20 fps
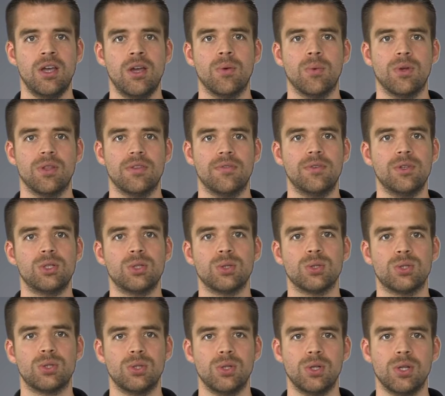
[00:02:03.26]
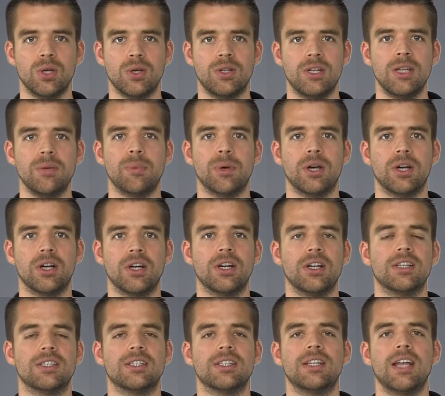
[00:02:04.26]
where the Visual Studio debugger
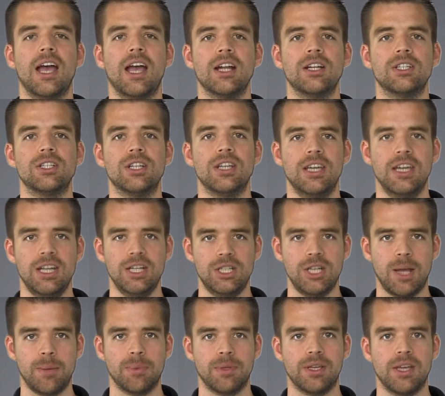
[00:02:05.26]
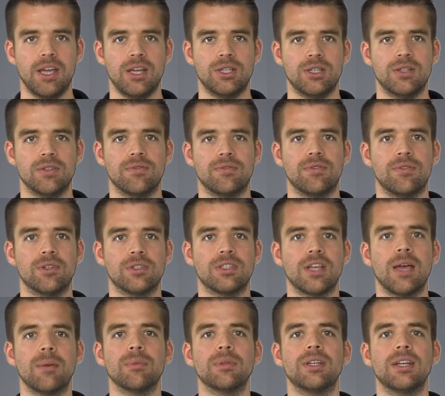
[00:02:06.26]
is attached to each application for
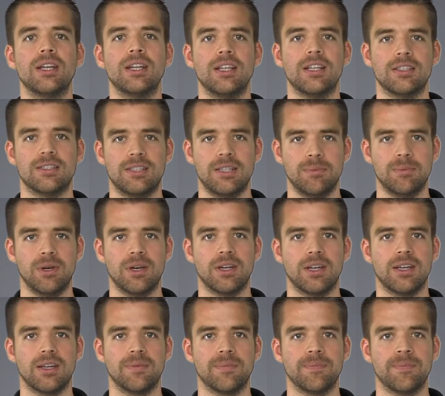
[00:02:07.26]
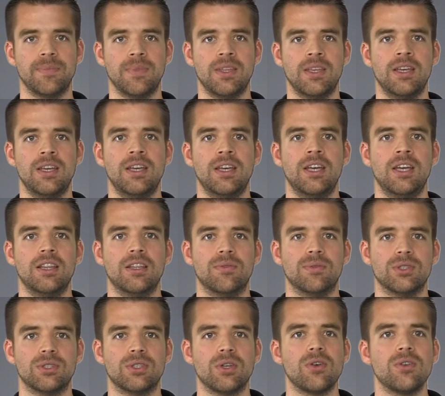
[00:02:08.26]
simultaneous debugging. The
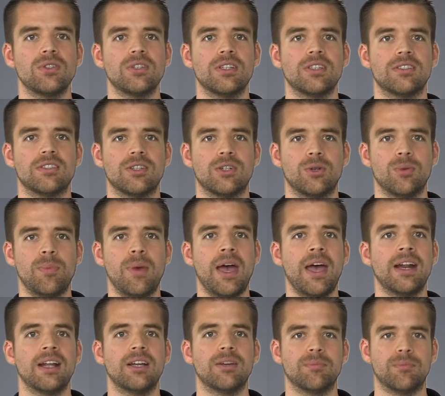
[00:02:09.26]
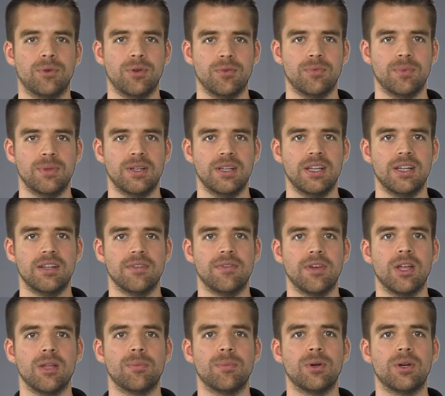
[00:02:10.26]
result is a dramatic improvement in
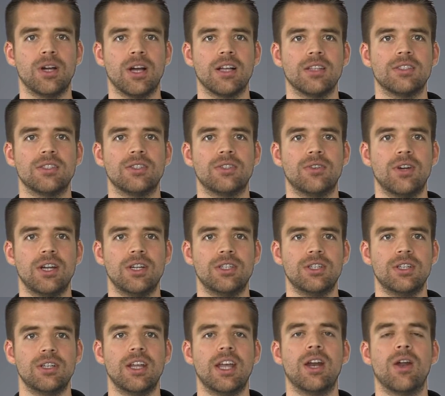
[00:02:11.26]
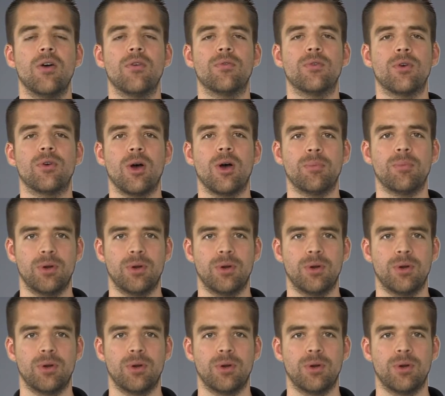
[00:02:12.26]
developer concentration and overall